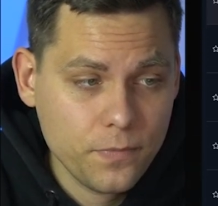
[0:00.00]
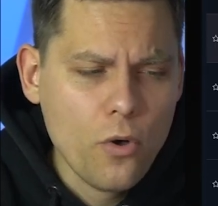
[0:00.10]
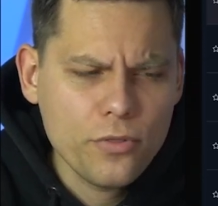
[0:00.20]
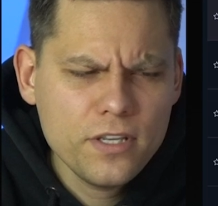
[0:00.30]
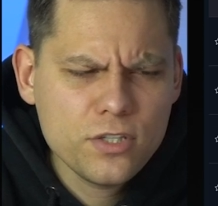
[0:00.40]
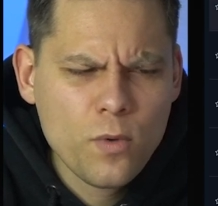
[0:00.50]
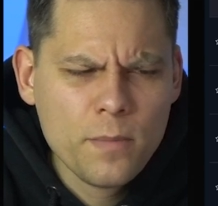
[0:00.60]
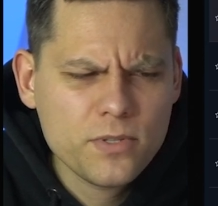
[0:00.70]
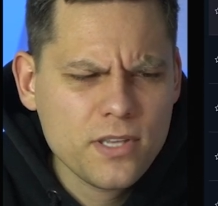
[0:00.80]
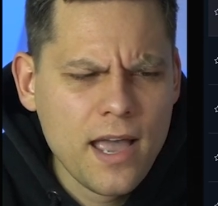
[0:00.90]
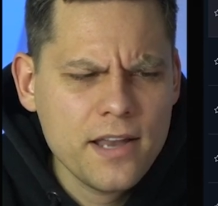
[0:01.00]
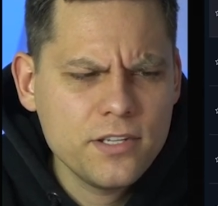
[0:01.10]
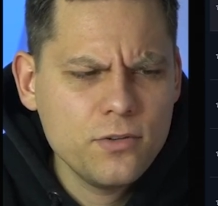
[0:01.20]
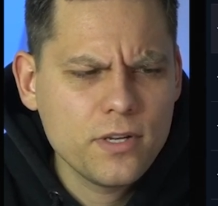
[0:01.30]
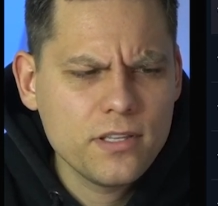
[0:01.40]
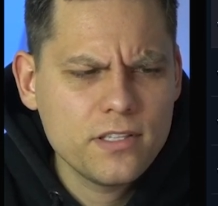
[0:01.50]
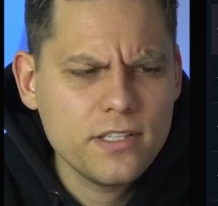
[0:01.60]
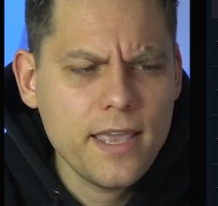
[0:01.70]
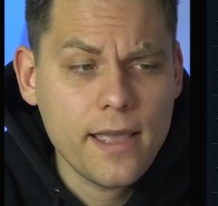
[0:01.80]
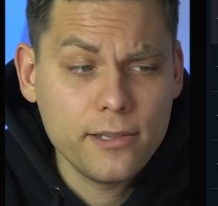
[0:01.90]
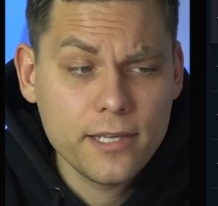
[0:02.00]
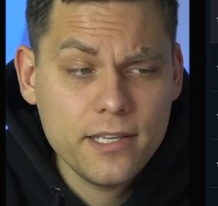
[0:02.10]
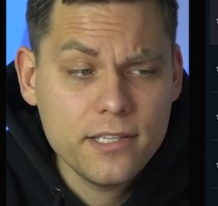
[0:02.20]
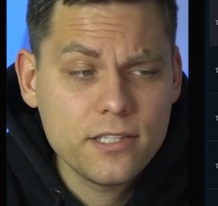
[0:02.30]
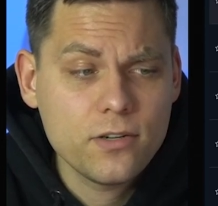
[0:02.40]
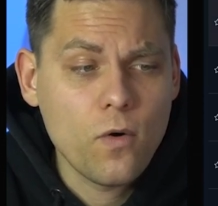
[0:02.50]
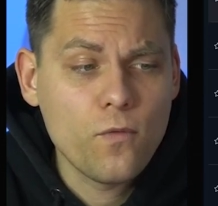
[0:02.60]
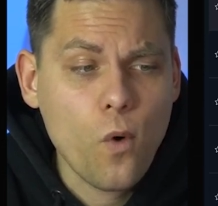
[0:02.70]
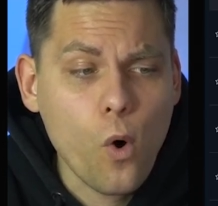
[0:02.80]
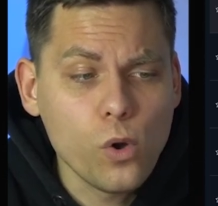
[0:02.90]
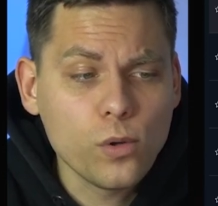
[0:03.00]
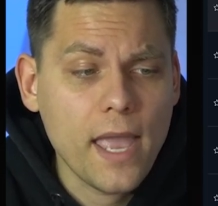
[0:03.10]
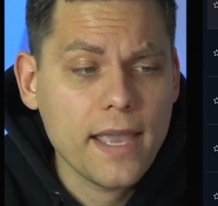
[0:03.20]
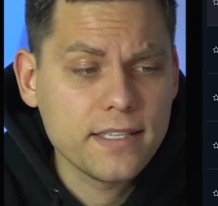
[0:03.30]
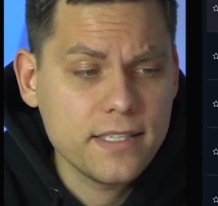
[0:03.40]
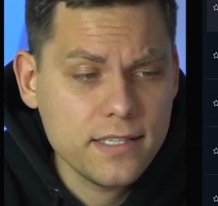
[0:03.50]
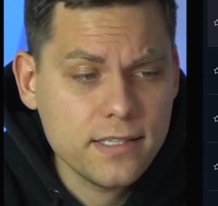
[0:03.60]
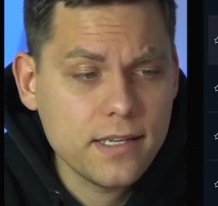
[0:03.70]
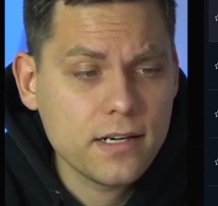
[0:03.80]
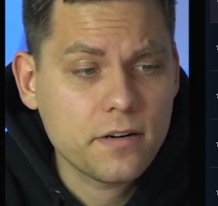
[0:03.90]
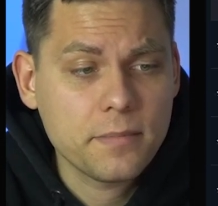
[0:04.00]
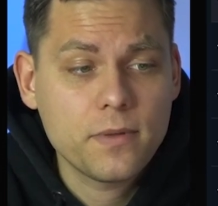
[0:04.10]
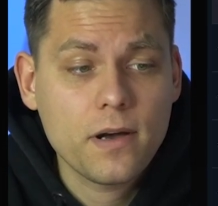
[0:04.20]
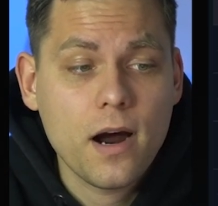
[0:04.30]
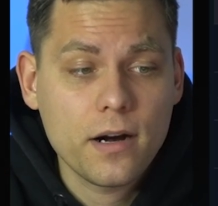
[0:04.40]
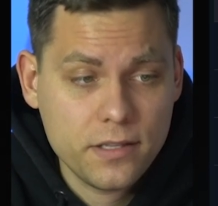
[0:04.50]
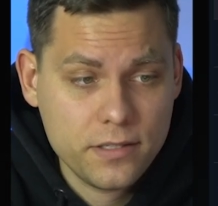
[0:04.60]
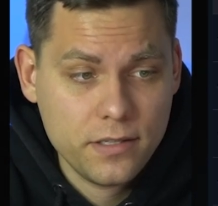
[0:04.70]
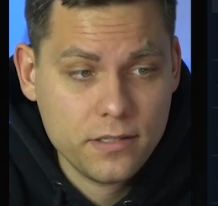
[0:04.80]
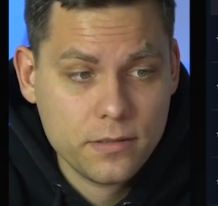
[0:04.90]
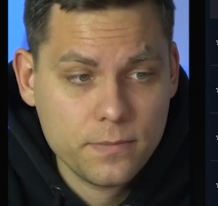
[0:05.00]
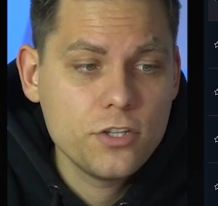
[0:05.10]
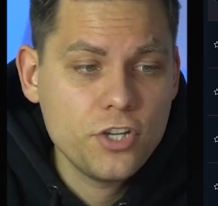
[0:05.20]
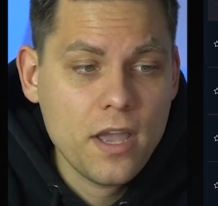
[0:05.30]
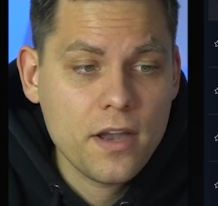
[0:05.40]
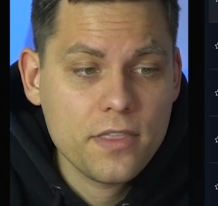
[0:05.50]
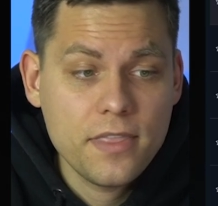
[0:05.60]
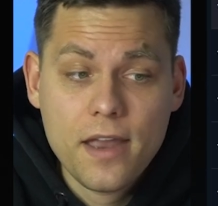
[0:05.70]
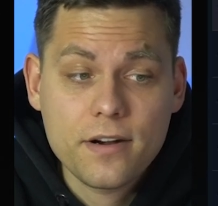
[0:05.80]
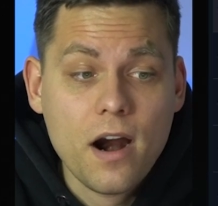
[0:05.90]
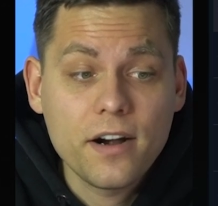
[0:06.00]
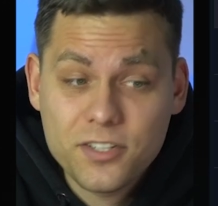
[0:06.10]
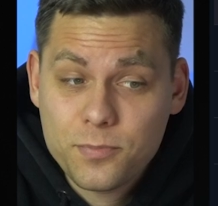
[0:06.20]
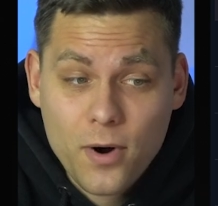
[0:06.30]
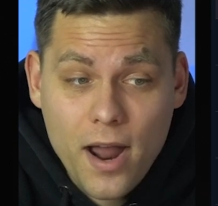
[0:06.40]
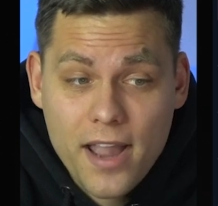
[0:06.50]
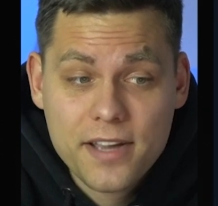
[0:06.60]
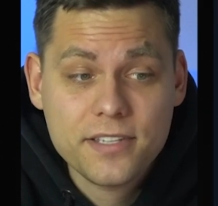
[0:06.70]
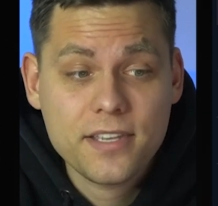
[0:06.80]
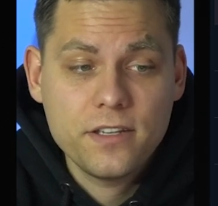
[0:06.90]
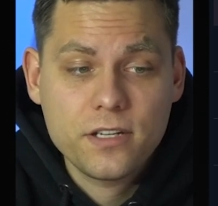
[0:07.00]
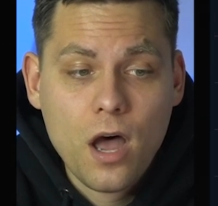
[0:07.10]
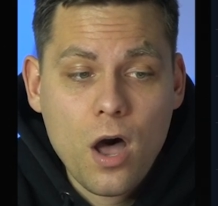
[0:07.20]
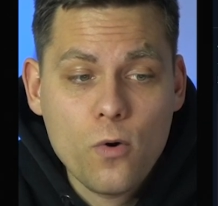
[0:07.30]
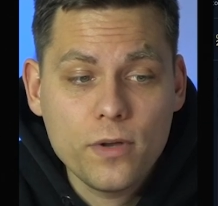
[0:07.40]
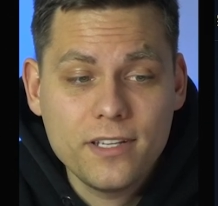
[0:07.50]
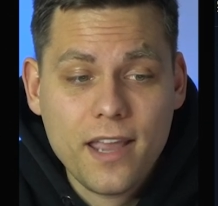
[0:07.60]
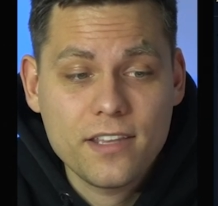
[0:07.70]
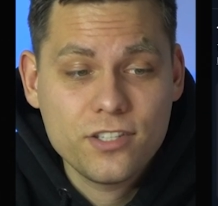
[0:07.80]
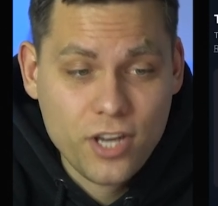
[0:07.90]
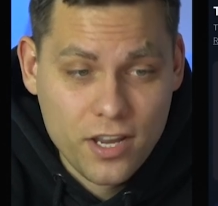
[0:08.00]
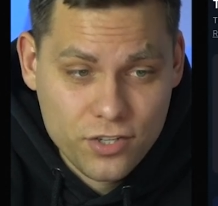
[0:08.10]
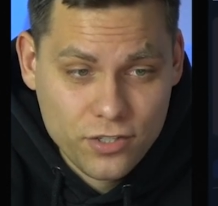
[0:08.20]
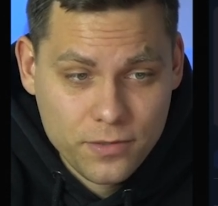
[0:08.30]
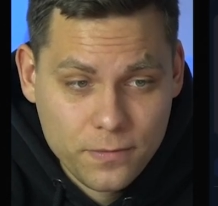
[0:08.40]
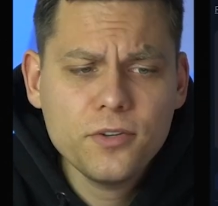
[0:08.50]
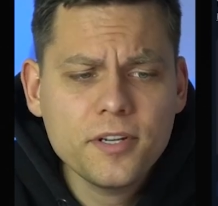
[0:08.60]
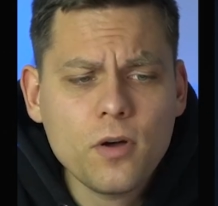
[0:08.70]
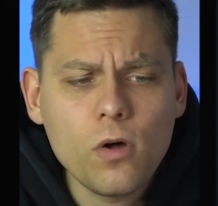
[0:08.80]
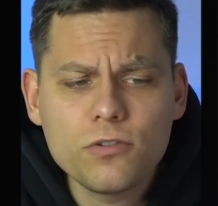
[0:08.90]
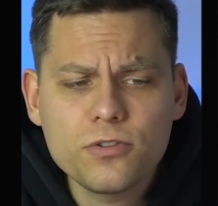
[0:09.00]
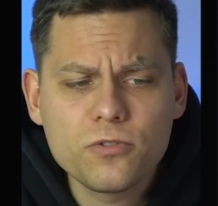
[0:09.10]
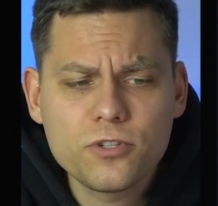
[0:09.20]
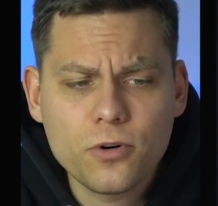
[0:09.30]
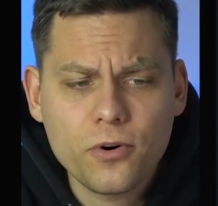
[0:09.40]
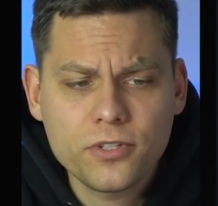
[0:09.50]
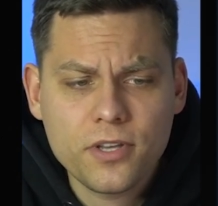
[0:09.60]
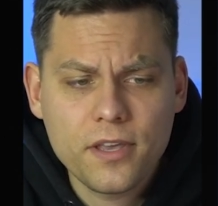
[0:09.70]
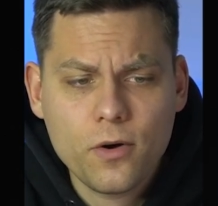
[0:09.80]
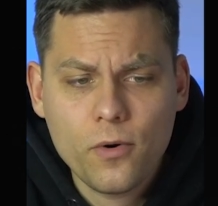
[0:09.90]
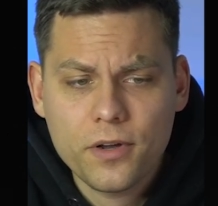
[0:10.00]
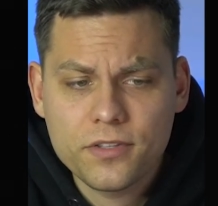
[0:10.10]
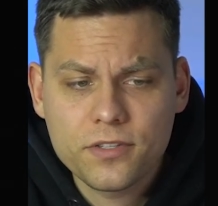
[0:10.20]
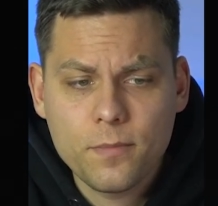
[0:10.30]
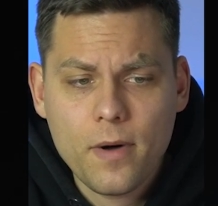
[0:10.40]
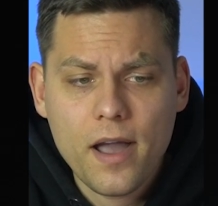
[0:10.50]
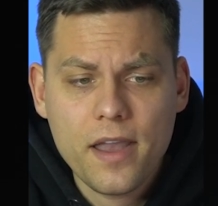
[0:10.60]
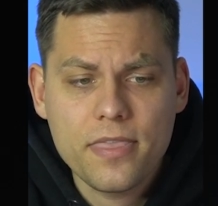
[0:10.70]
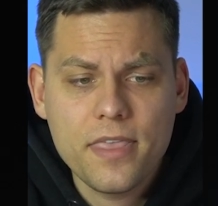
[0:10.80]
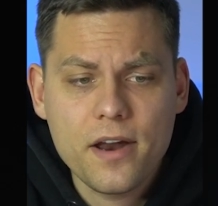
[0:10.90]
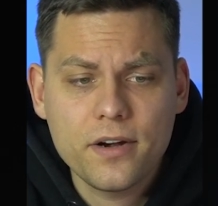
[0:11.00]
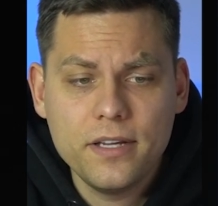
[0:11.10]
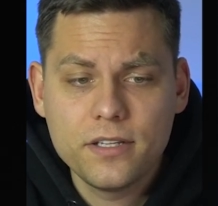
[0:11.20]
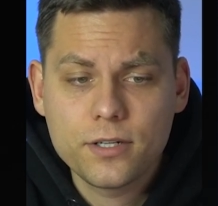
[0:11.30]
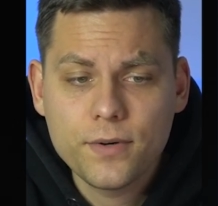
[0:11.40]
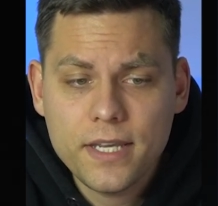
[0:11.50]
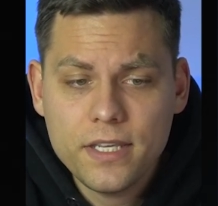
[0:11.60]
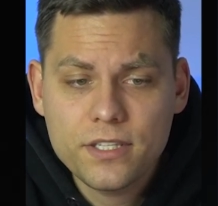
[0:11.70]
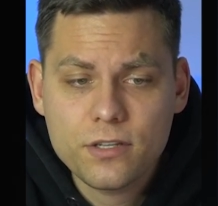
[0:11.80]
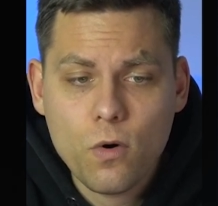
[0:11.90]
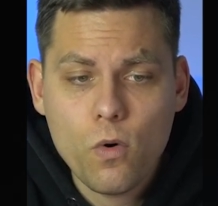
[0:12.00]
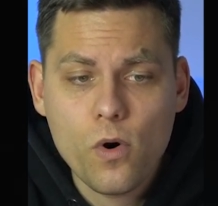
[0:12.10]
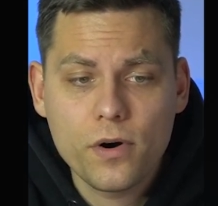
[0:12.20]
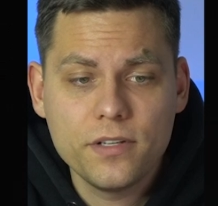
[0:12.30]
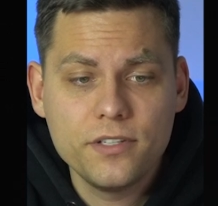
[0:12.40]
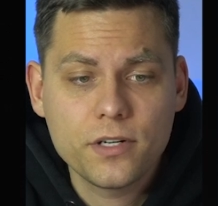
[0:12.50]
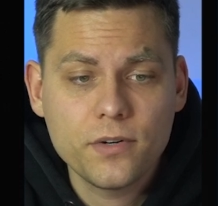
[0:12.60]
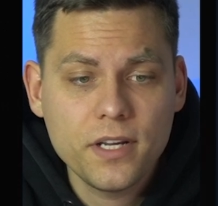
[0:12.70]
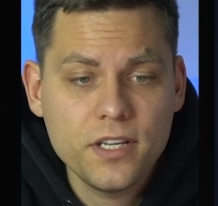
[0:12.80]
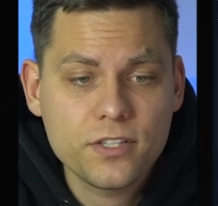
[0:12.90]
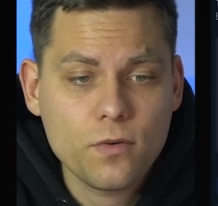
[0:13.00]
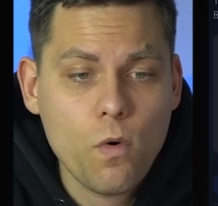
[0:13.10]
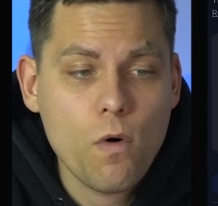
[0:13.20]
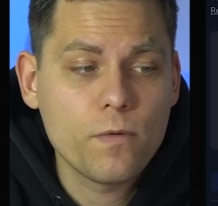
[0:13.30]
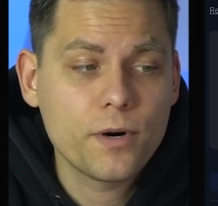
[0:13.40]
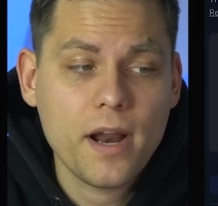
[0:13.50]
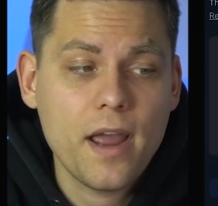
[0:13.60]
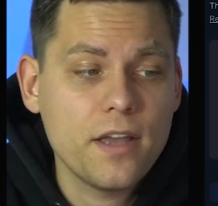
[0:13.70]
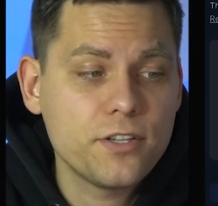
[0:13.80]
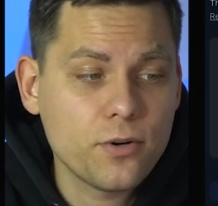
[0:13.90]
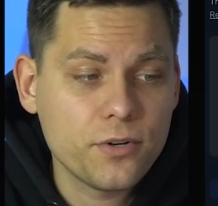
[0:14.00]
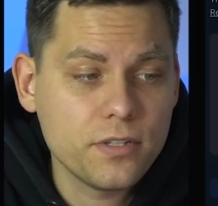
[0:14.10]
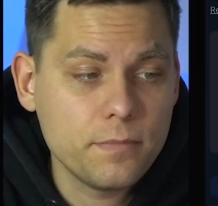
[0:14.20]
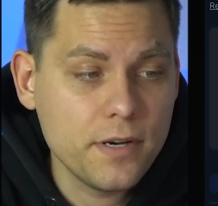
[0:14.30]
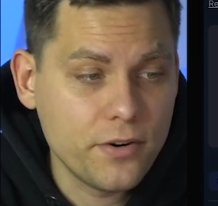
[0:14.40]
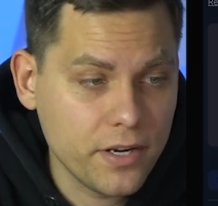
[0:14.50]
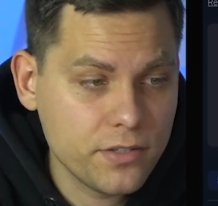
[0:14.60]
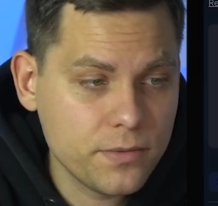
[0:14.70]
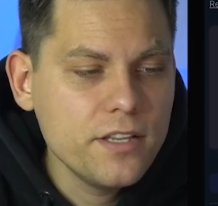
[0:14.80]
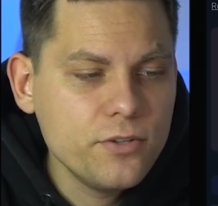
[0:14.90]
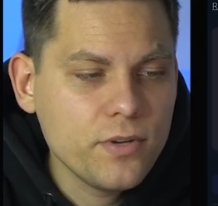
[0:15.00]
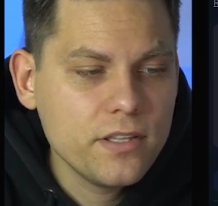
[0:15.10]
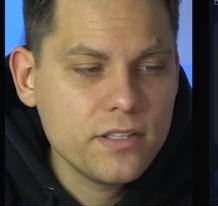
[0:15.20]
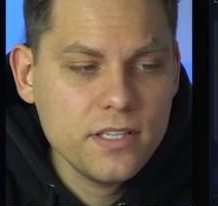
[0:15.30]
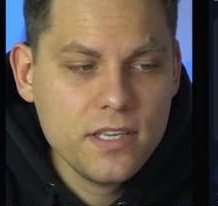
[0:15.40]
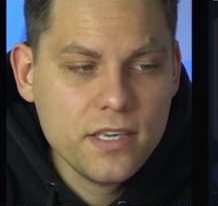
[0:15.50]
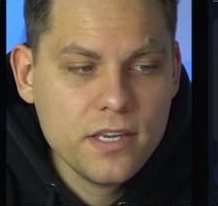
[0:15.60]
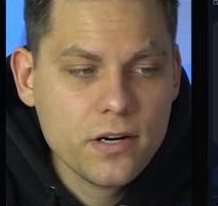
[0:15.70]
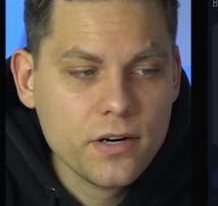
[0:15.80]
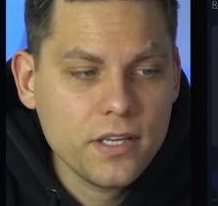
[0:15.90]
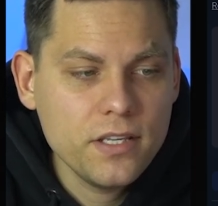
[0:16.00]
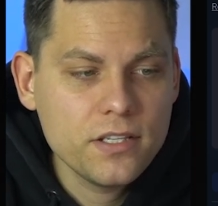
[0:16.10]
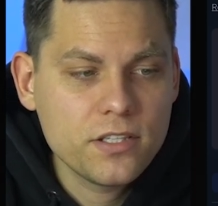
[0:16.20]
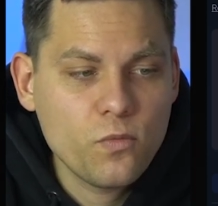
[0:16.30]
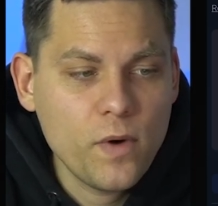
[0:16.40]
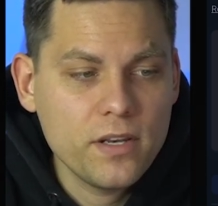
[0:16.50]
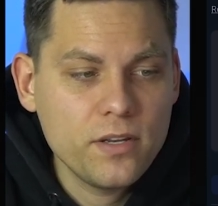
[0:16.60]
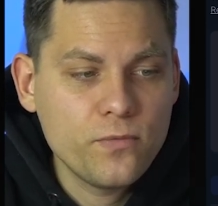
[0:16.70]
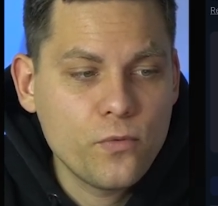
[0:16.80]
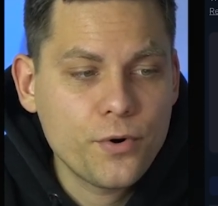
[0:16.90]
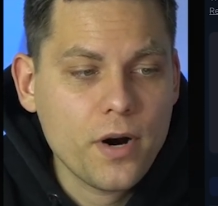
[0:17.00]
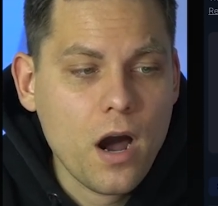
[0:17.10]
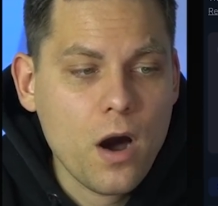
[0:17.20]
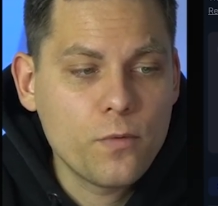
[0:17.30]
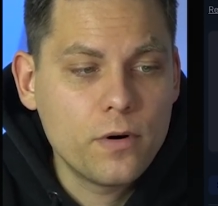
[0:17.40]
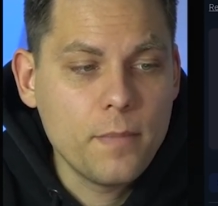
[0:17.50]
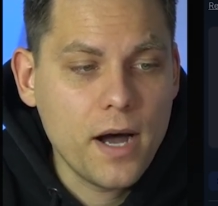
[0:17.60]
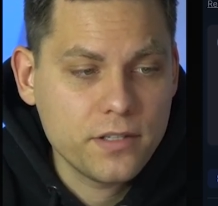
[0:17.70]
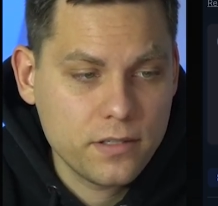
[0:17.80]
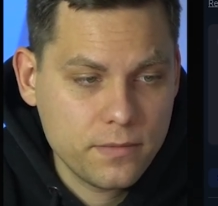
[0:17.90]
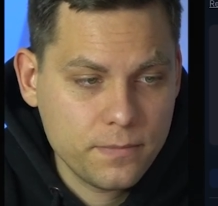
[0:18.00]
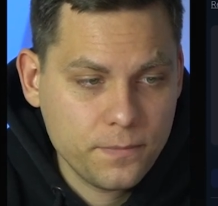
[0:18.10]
On this website you can see a list of all existing cryptocurrencies. Check their current price and how it has changed. You can also sort the coins by their increase or decrease over a certain period. As you can see, here is 24-hour button.